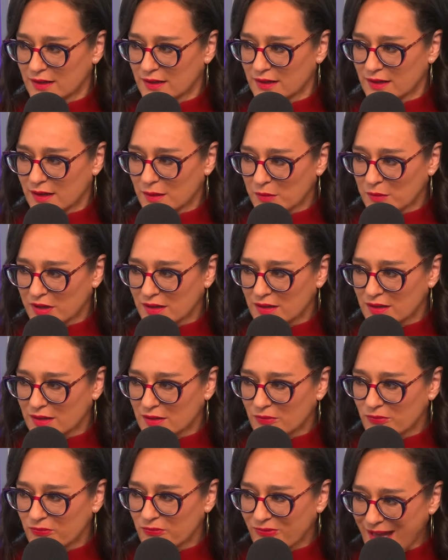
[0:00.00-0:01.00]
among
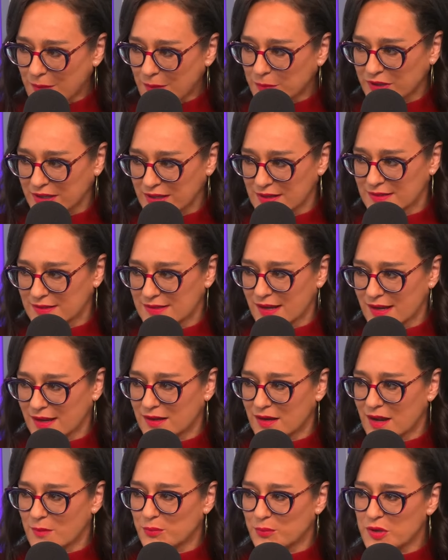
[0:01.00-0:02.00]
families
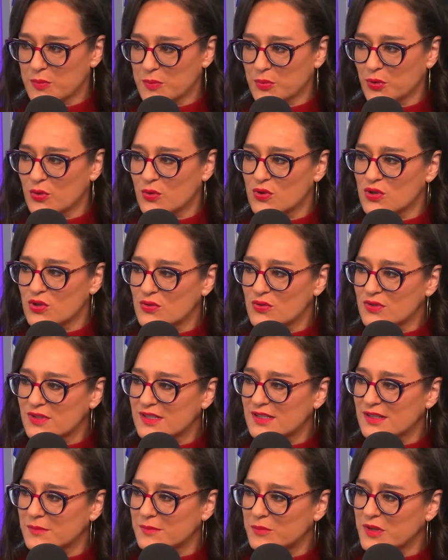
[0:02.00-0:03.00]
and, and people who used
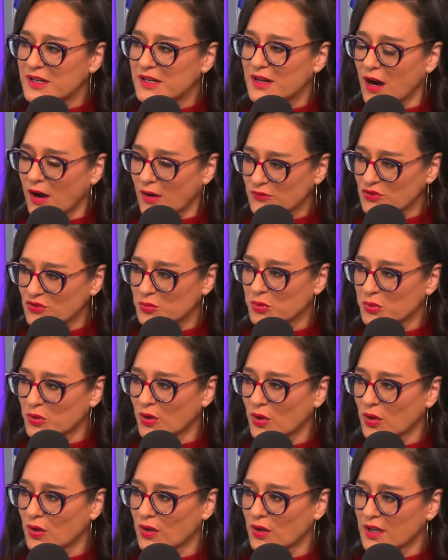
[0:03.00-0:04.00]
to be
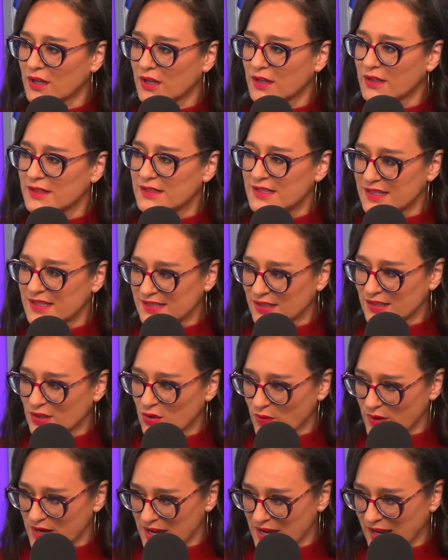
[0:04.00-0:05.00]
comfortable
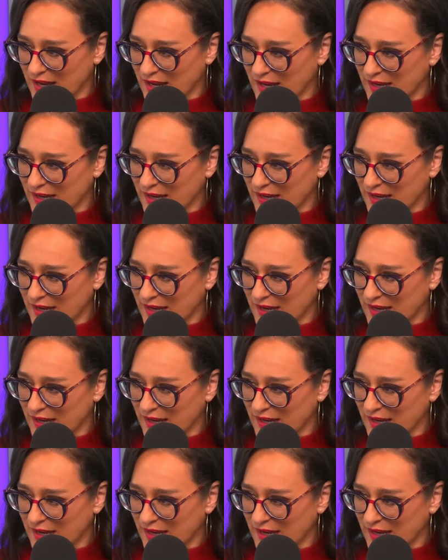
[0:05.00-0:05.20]
disagreeing.